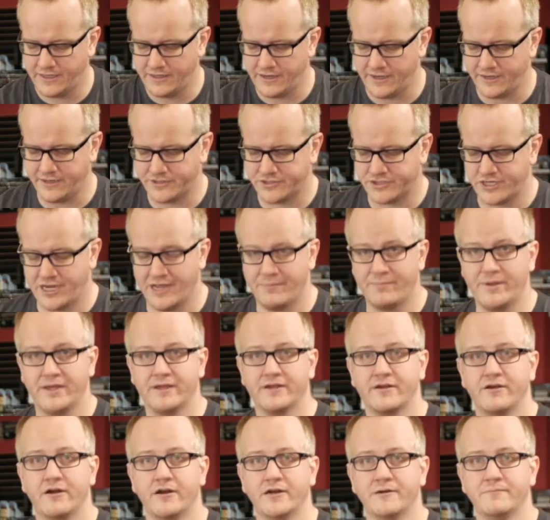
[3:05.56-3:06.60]
Leonidas
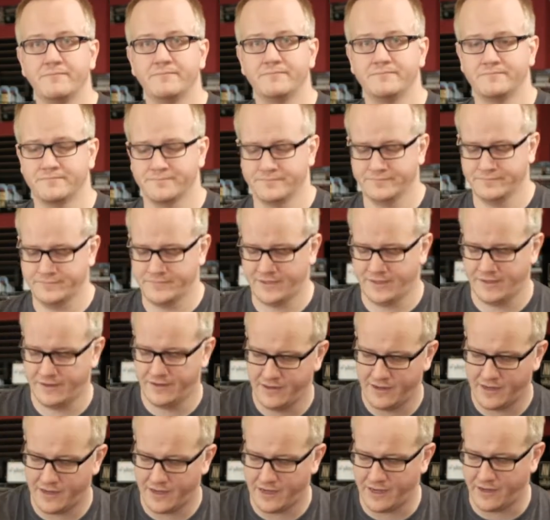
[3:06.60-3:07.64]
champion card,
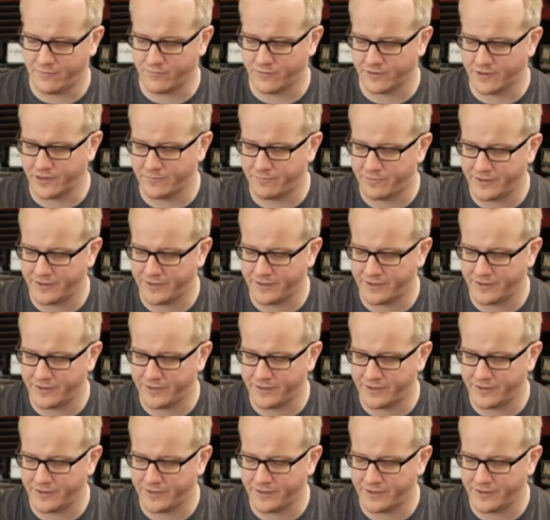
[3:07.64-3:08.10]
and we're